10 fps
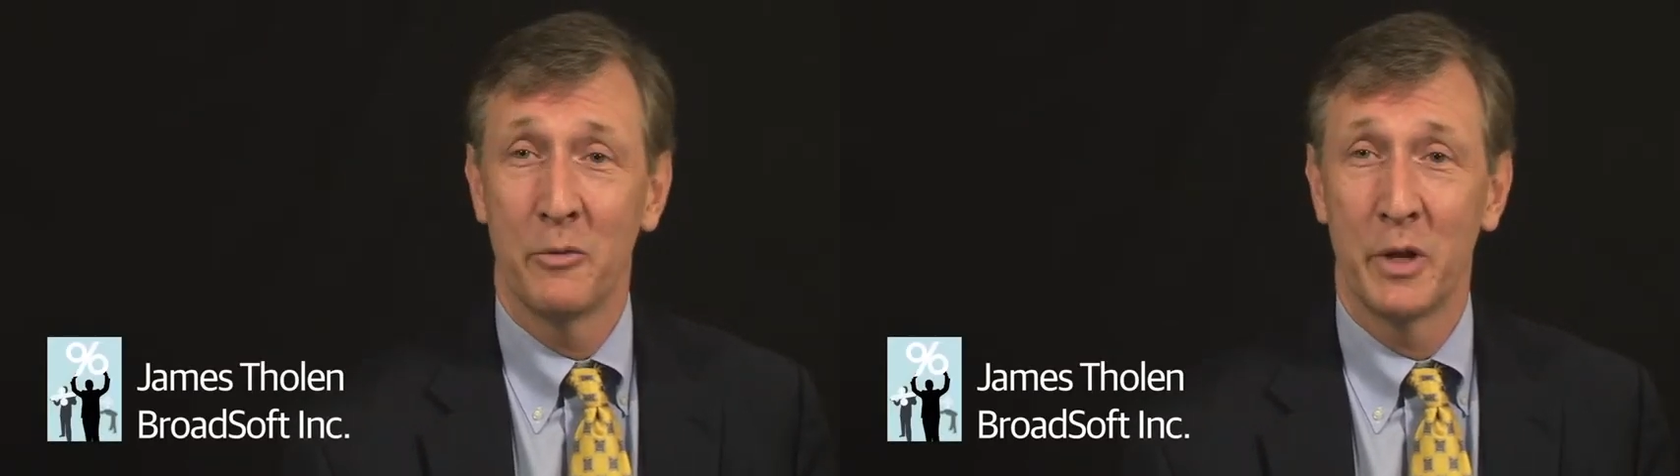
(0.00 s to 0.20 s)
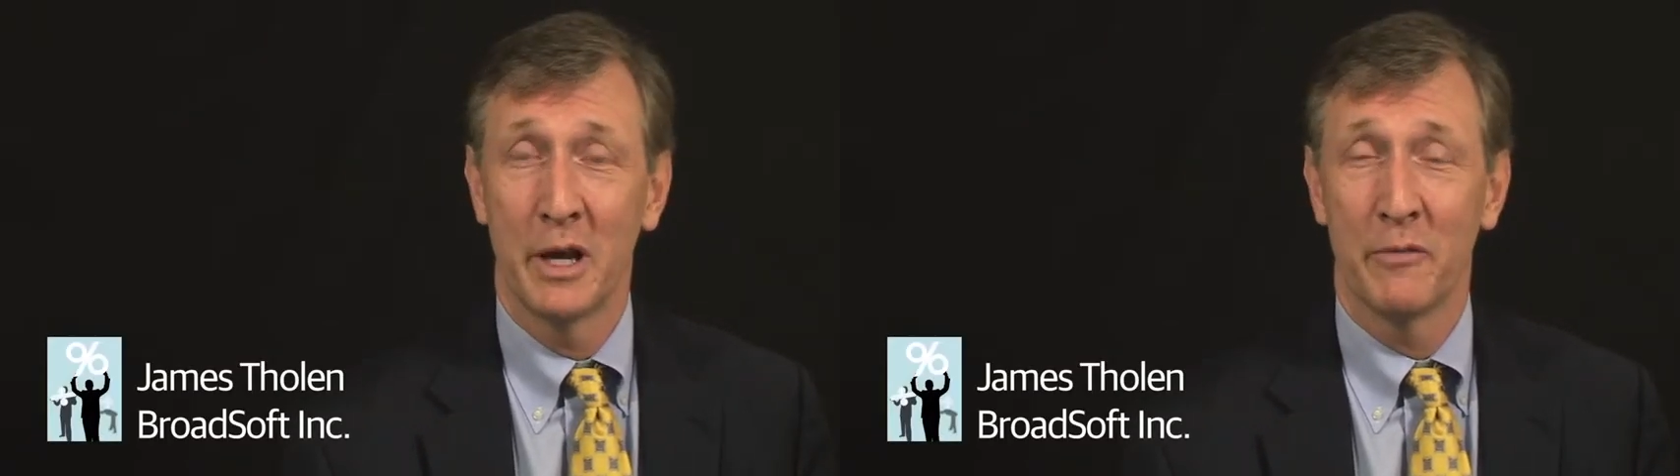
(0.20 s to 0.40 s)

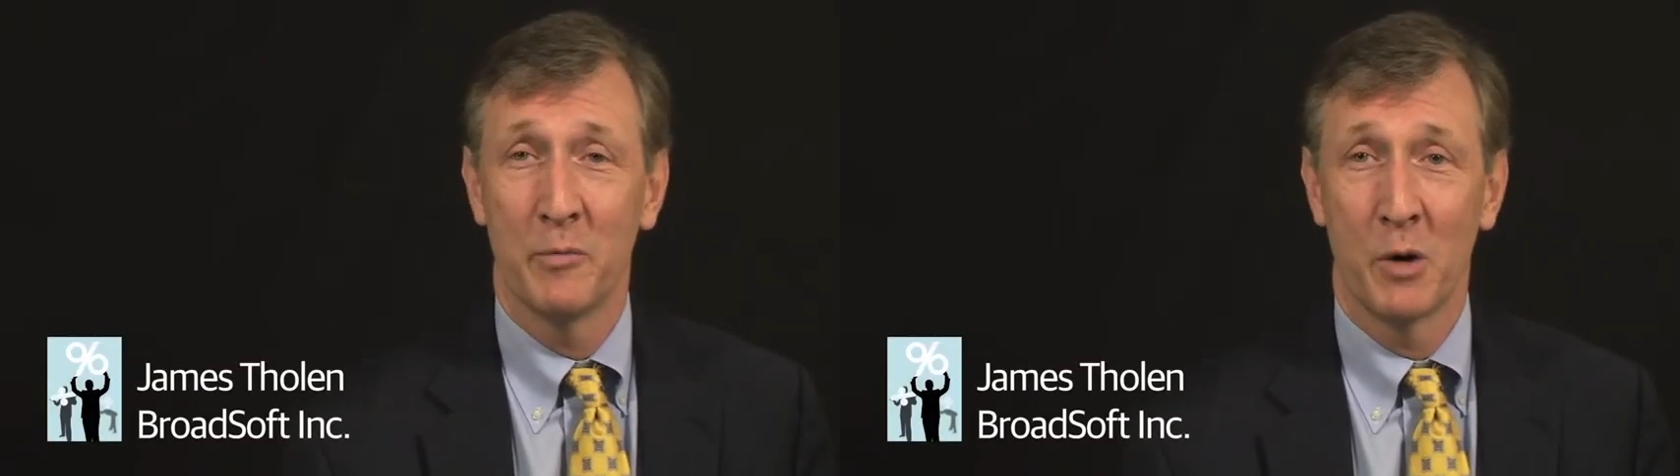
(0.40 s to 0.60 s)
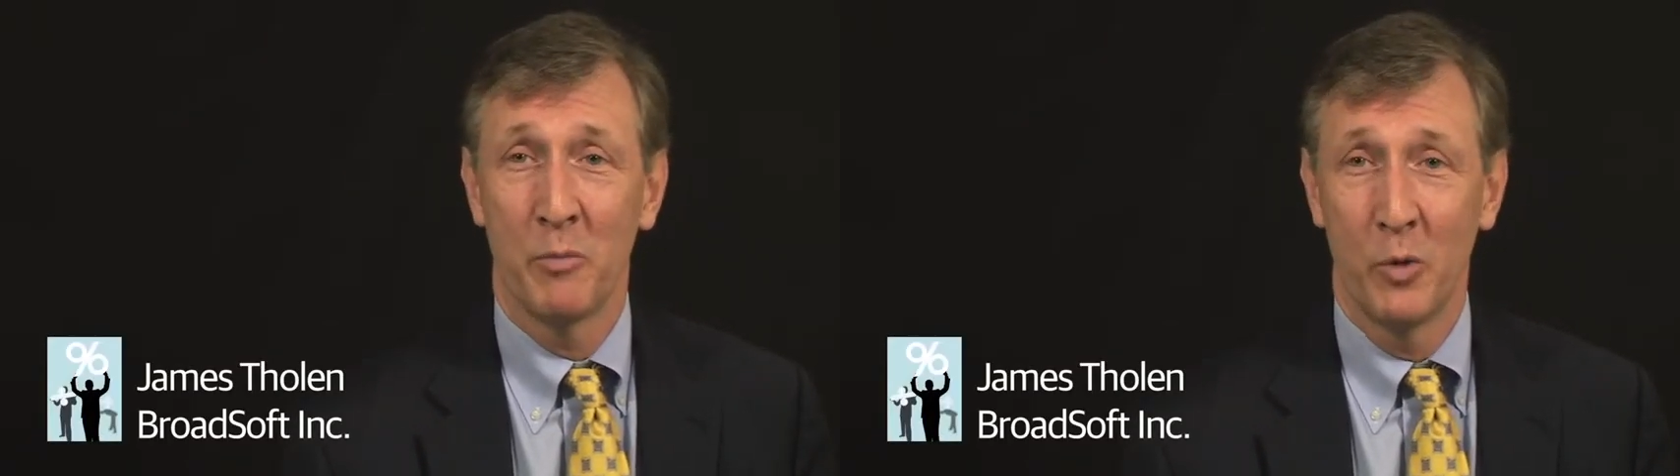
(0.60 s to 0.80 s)
we get
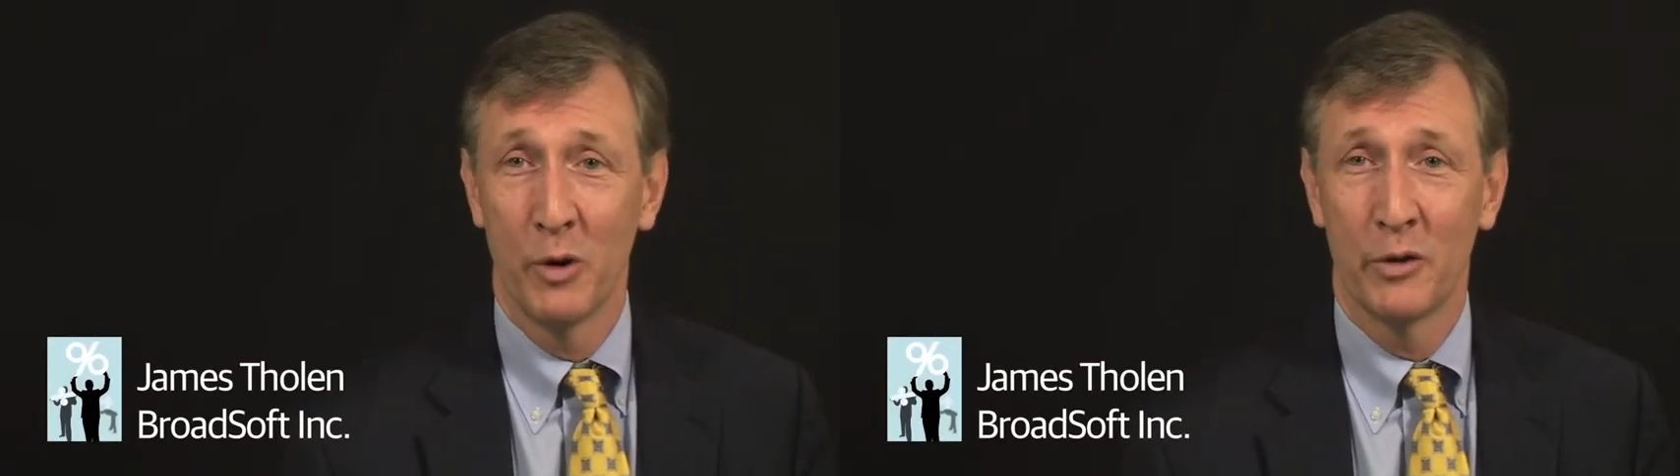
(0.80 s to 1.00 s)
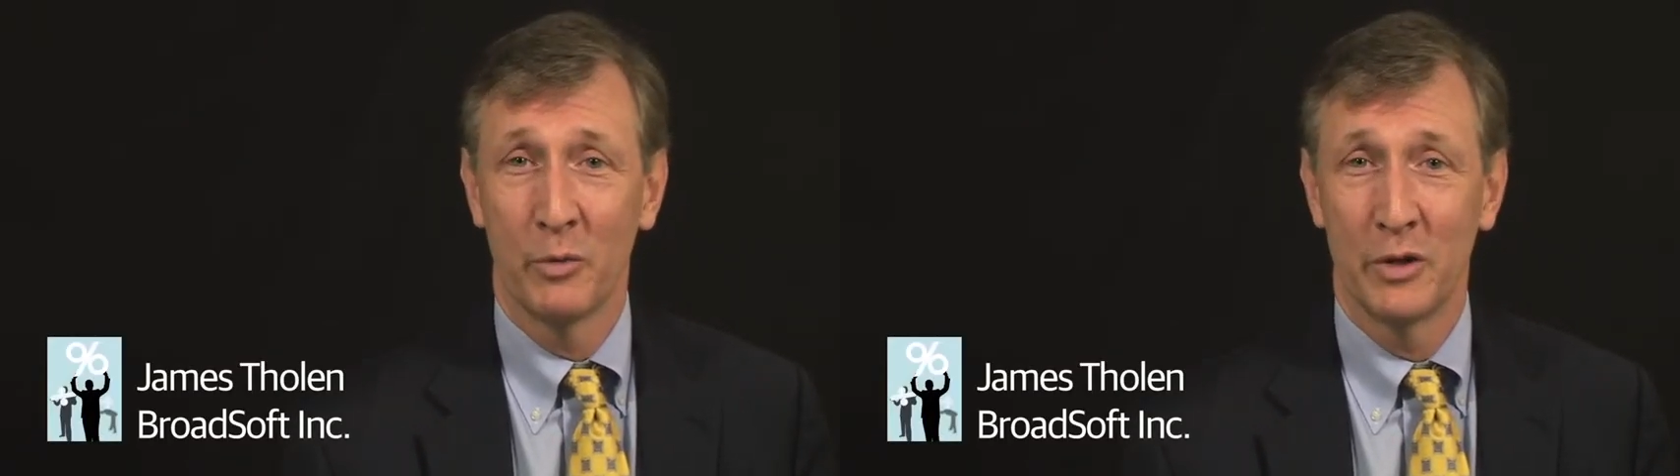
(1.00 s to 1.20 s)
from our
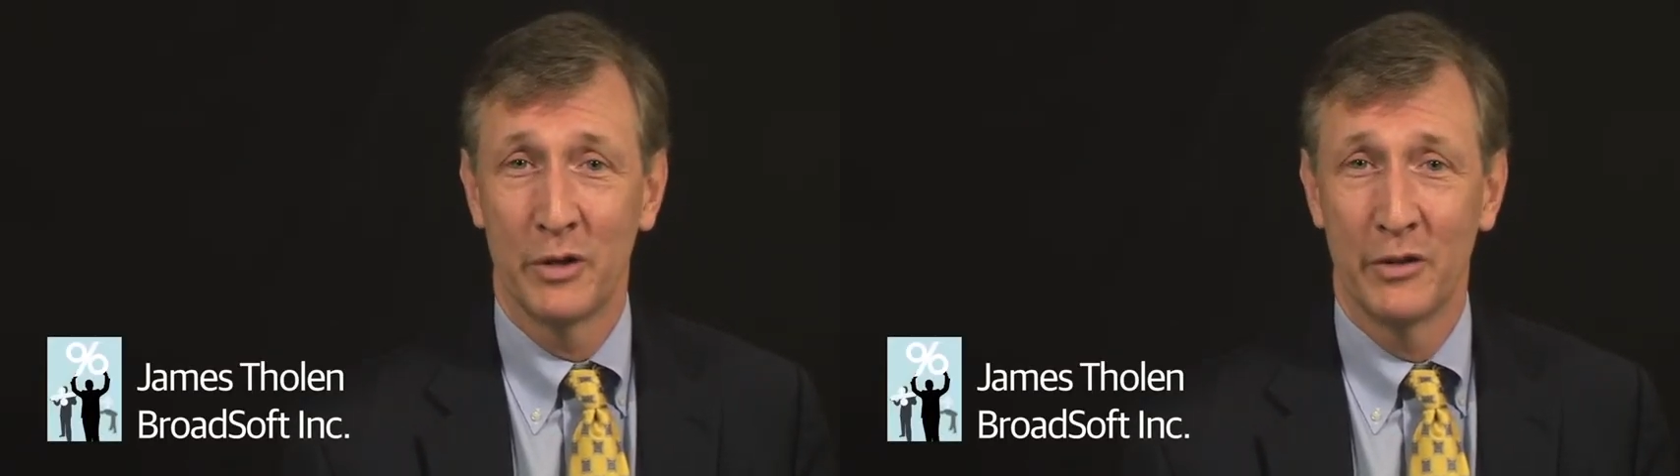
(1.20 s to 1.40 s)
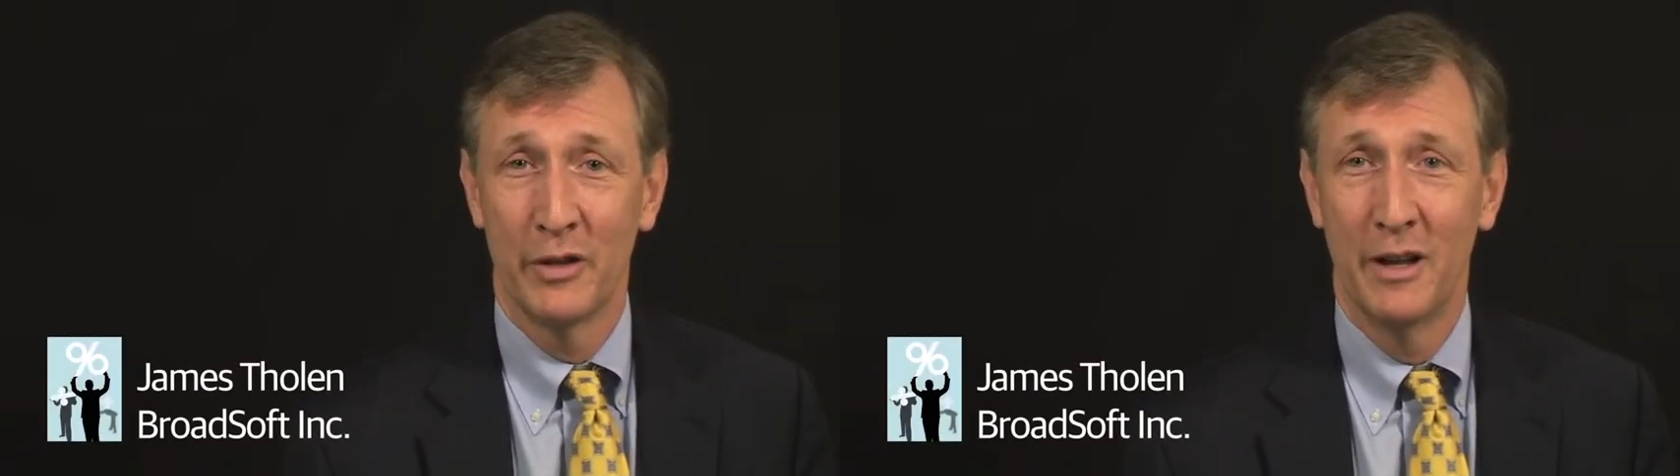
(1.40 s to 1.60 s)
boards,
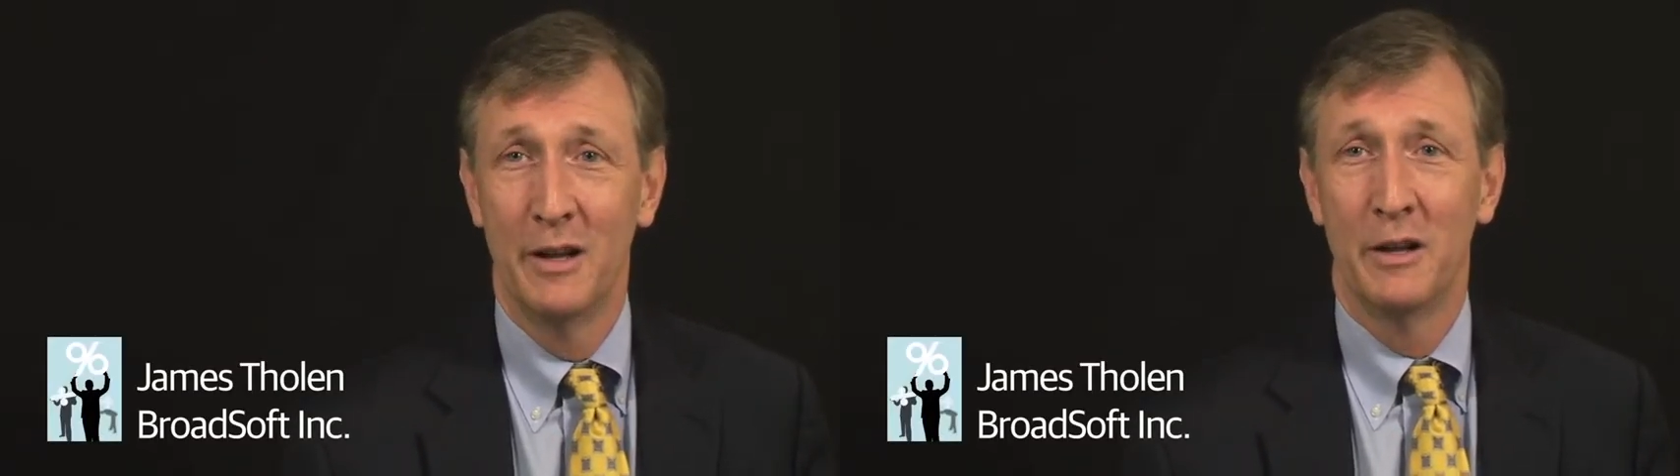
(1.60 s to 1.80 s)
which is